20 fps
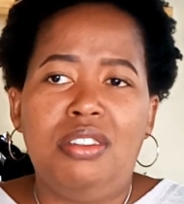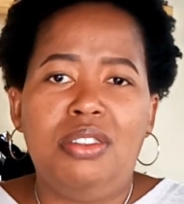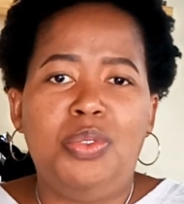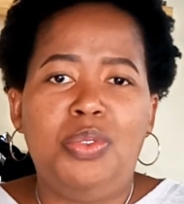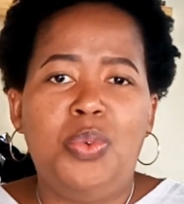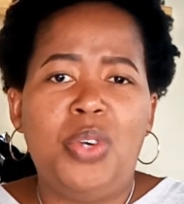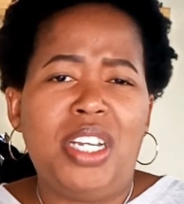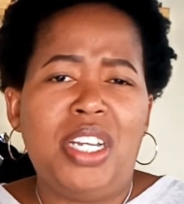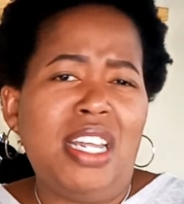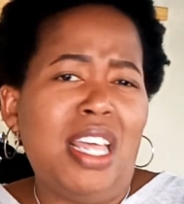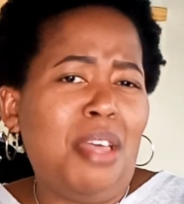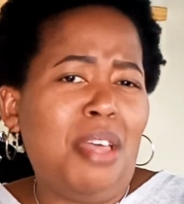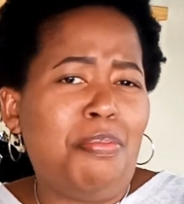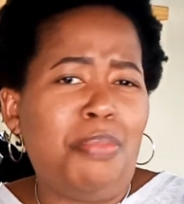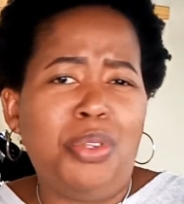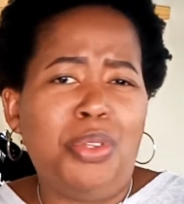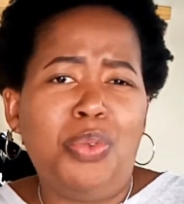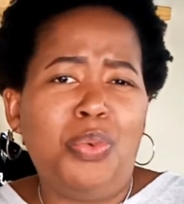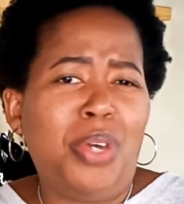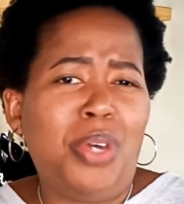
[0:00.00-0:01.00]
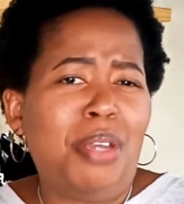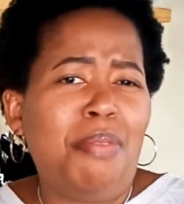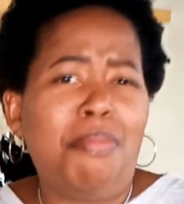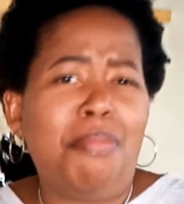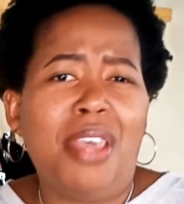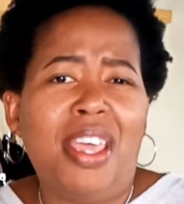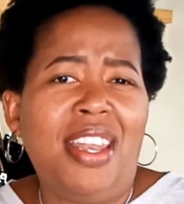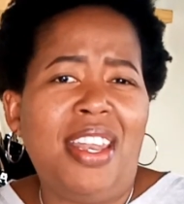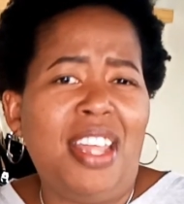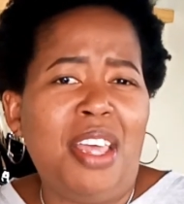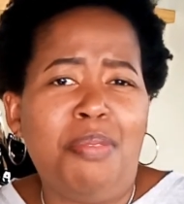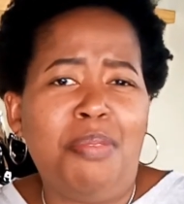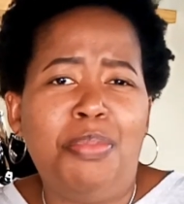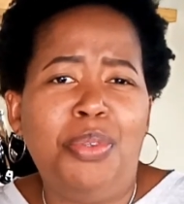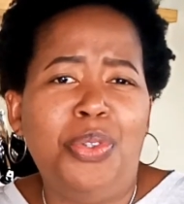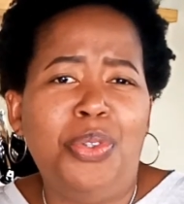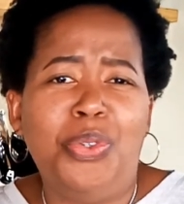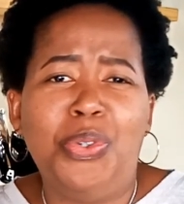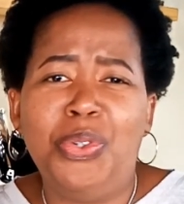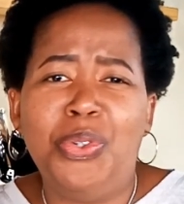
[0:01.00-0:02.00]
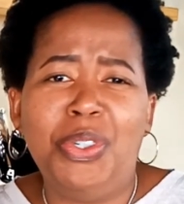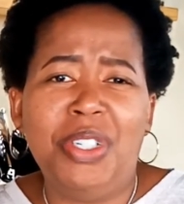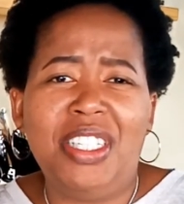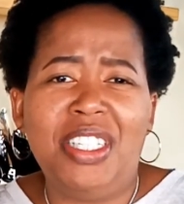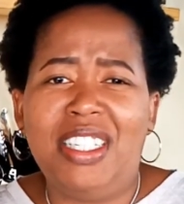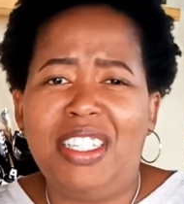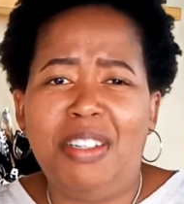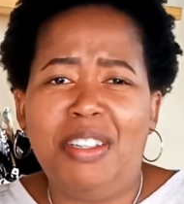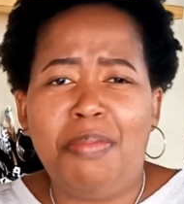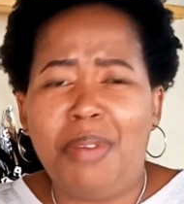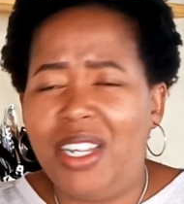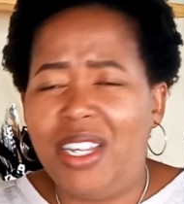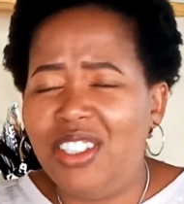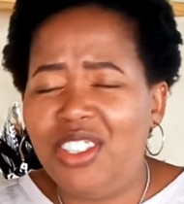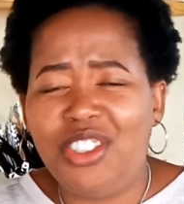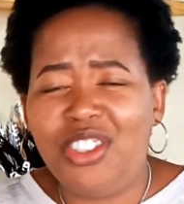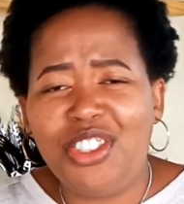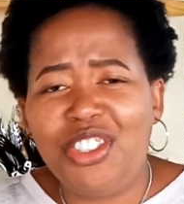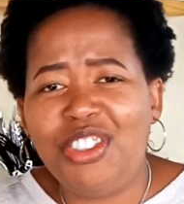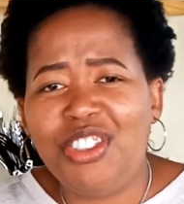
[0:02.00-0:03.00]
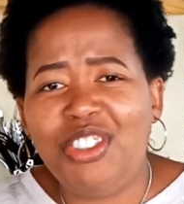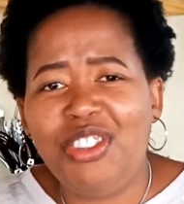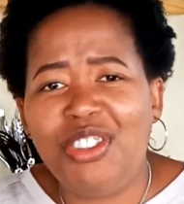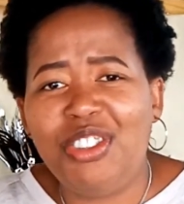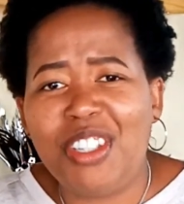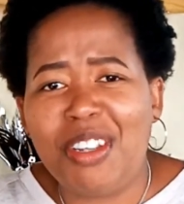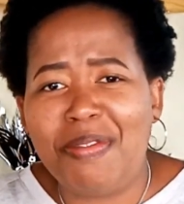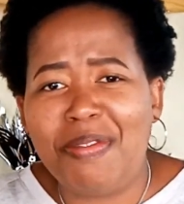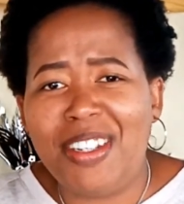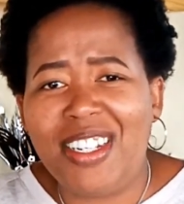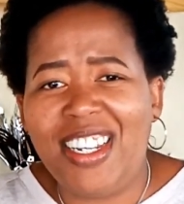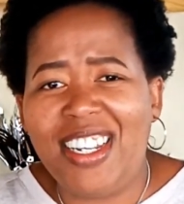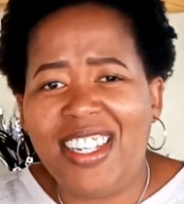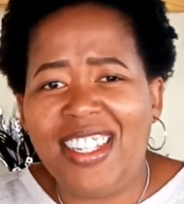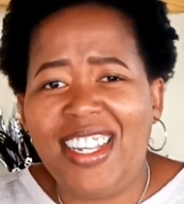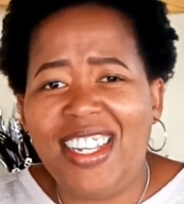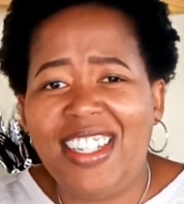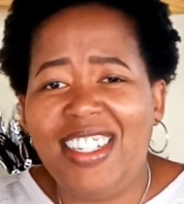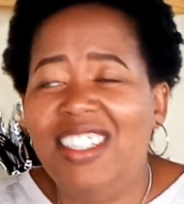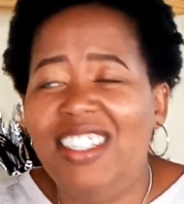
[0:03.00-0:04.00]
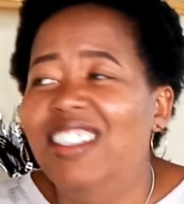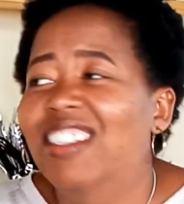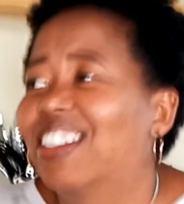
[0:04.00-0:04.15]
one bad apple ruins the bunch, or something like that.